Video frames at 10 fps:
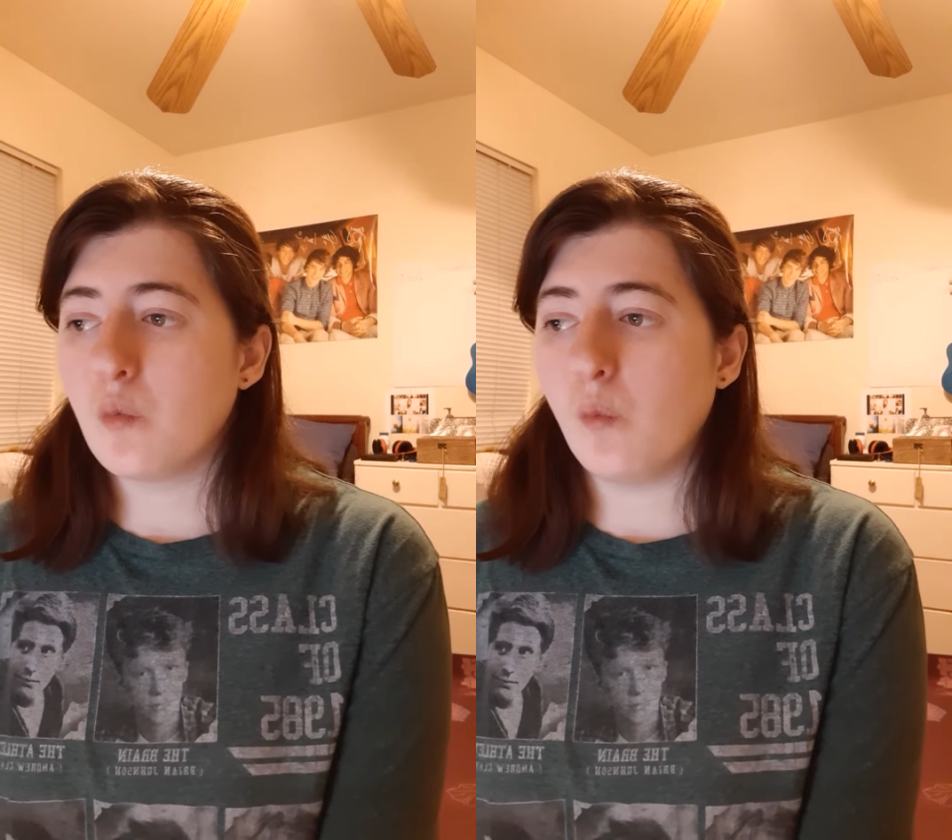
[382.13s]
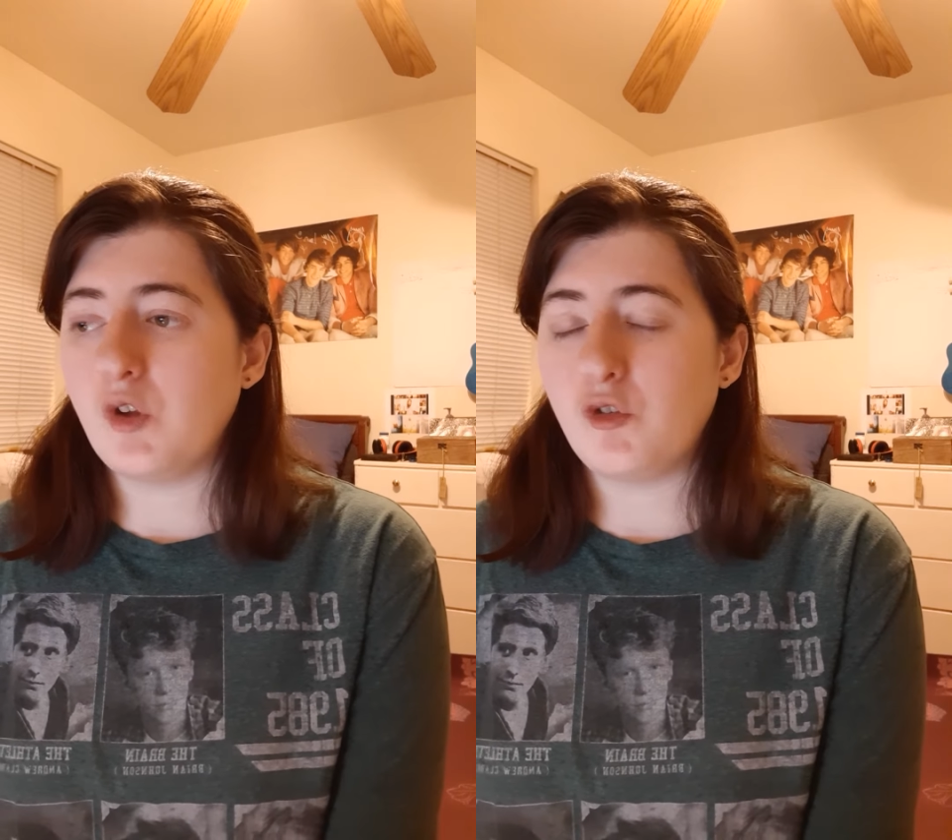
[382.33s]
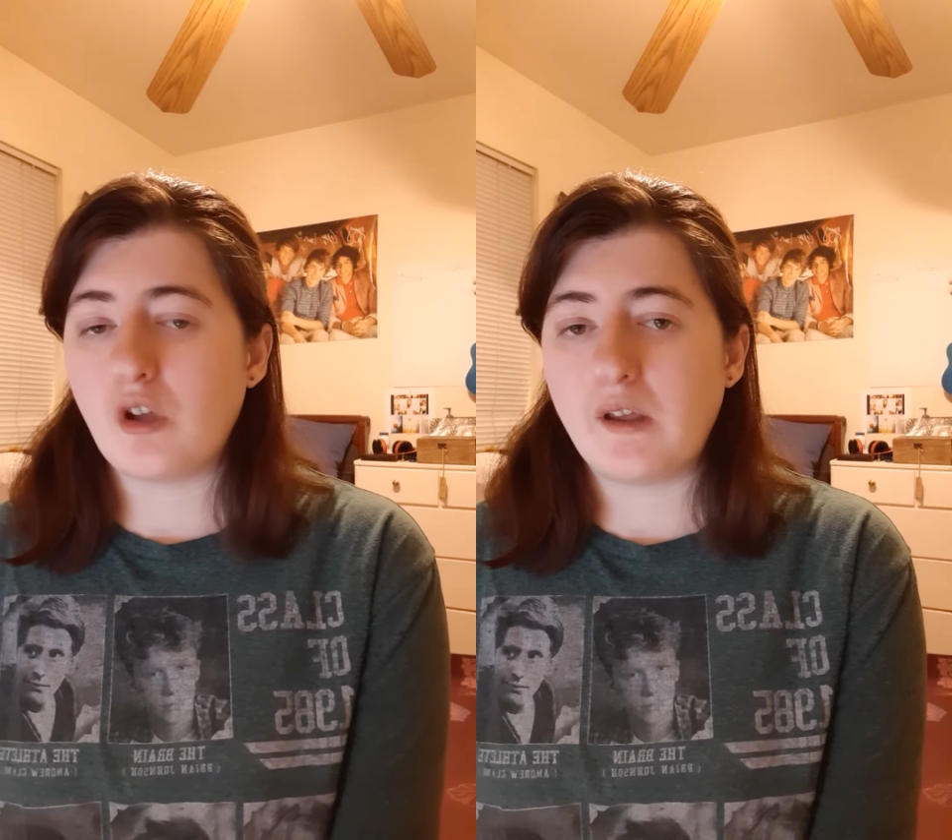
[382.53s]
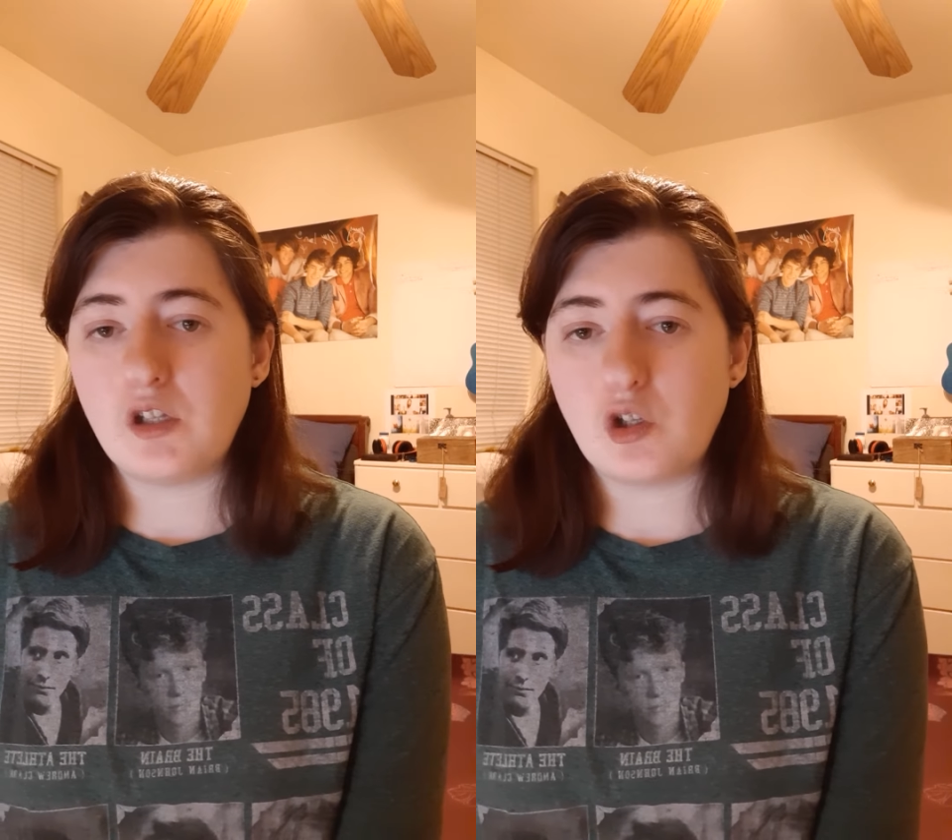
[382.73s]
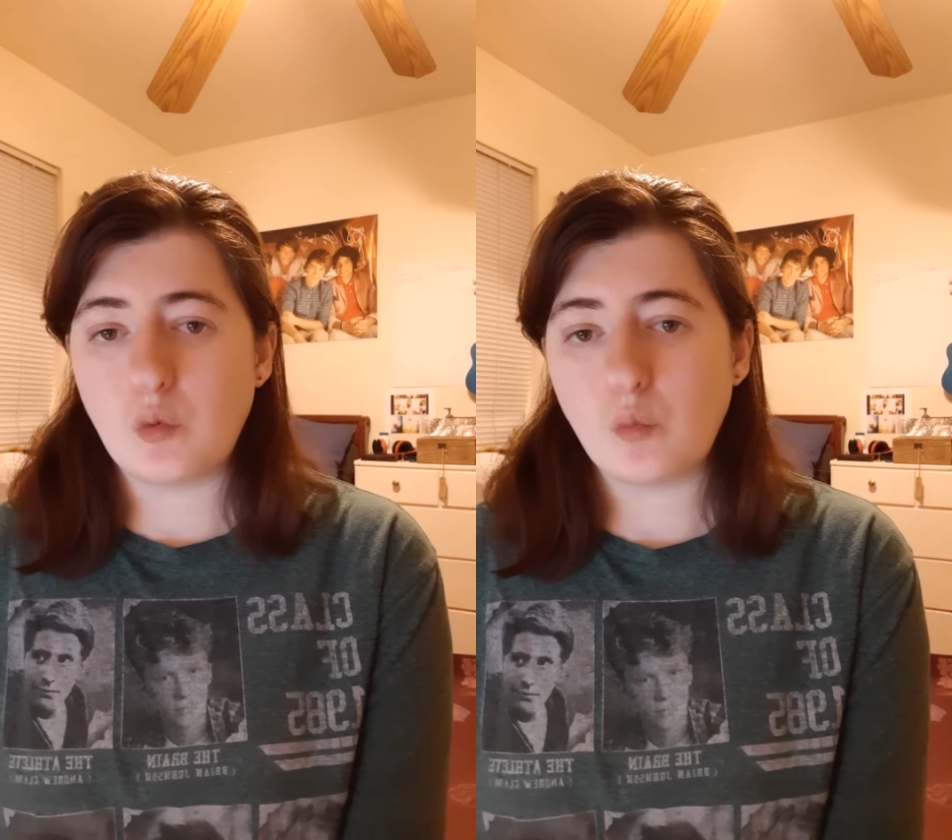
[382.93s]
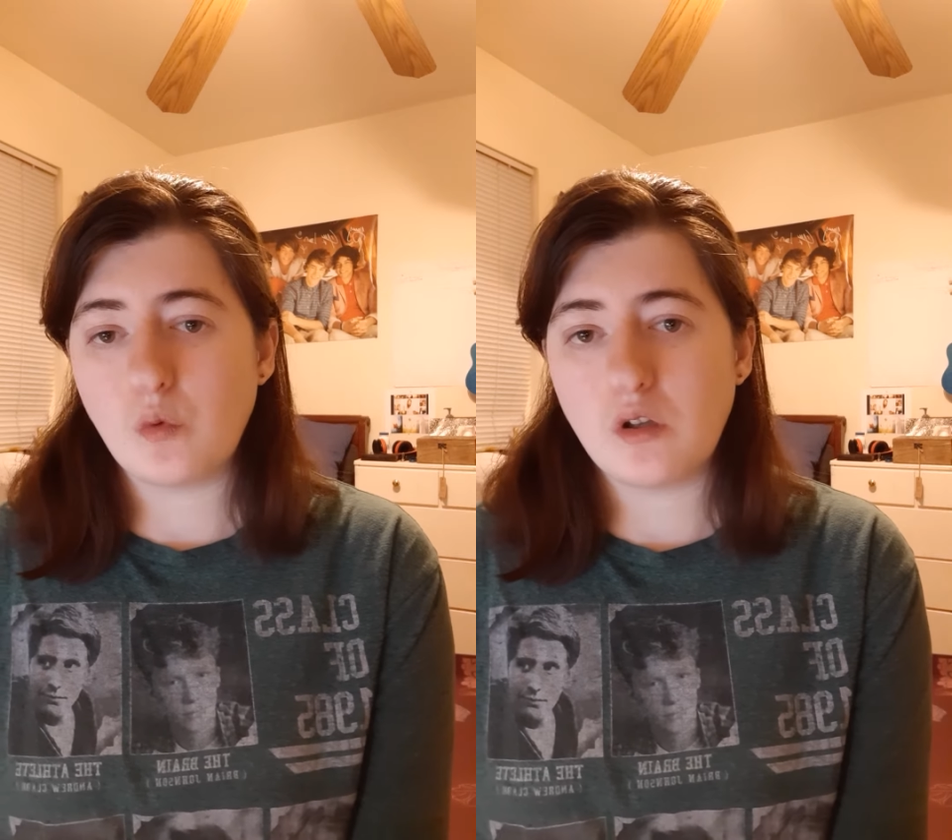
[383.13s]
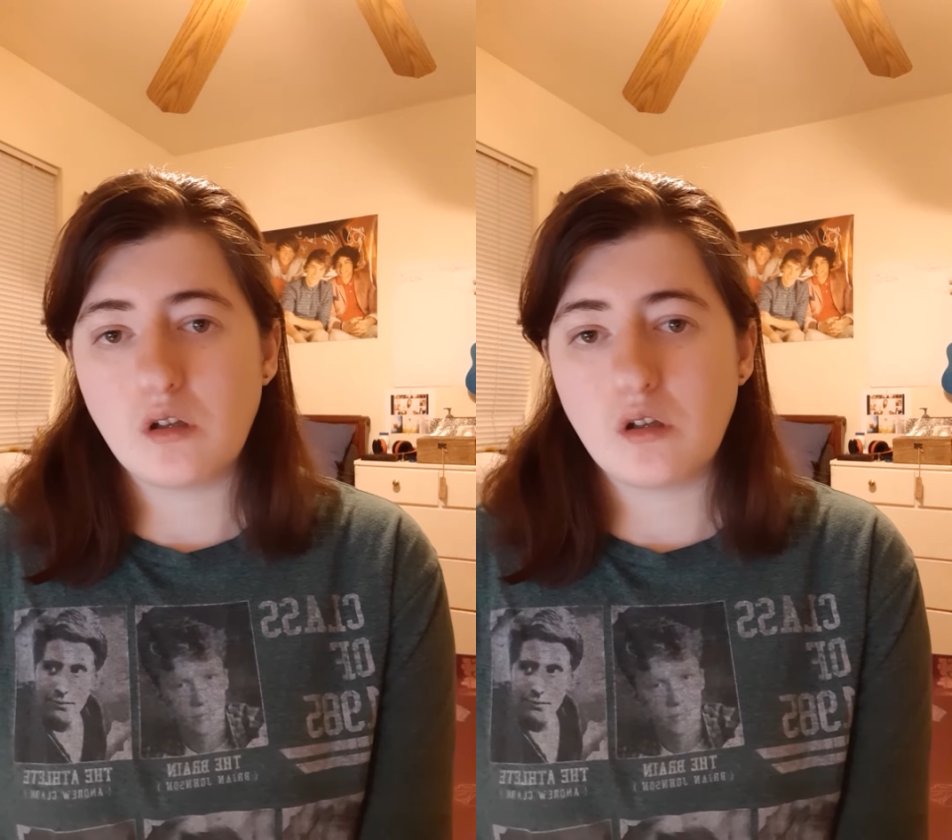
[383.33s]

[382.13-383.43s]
which I do